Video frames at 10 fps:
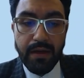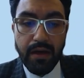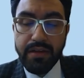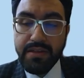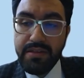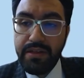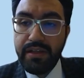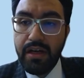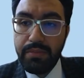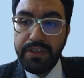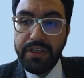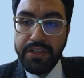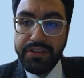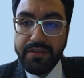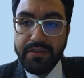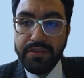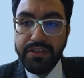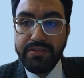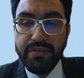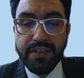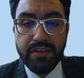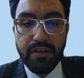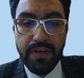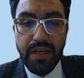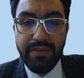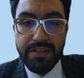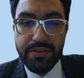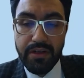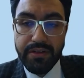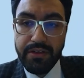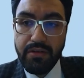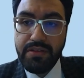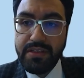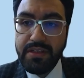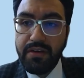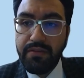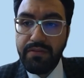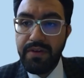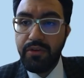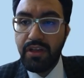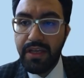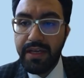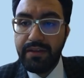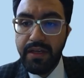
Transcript: unnecessary complications such as risk of avascular necrosis of the femoral head.